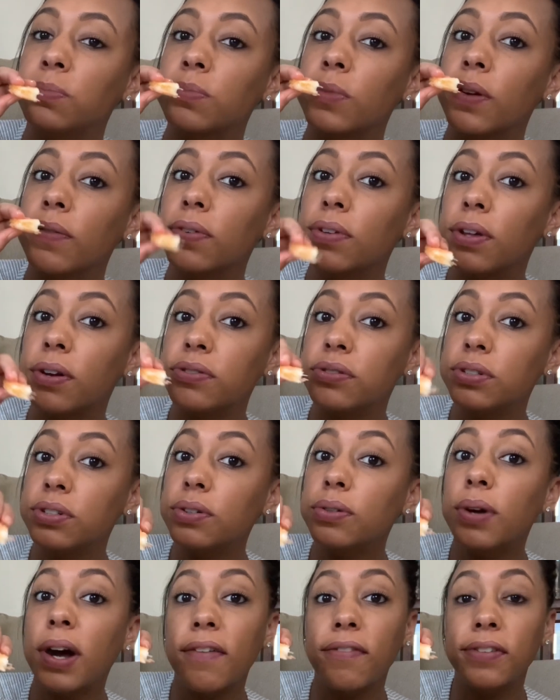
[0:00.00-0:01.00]
for those of you
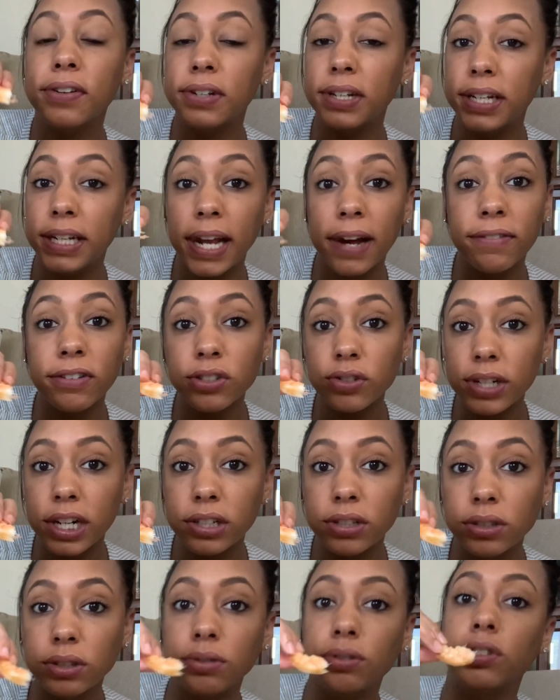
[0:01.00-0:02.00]
who have never
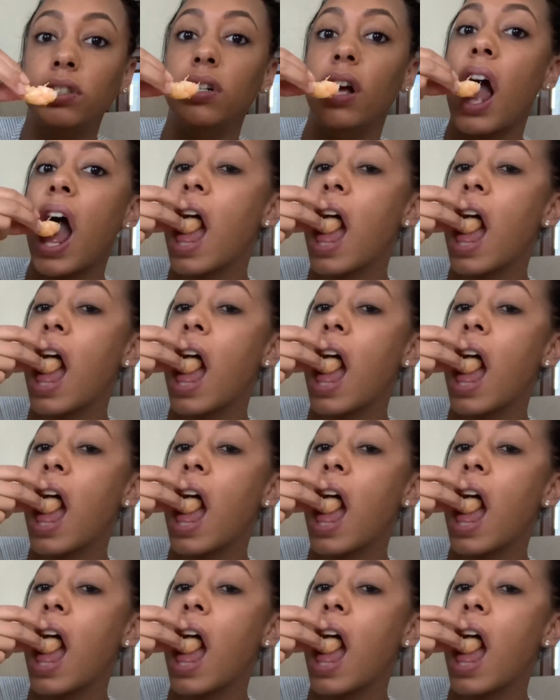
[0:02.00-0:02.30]
tried sushi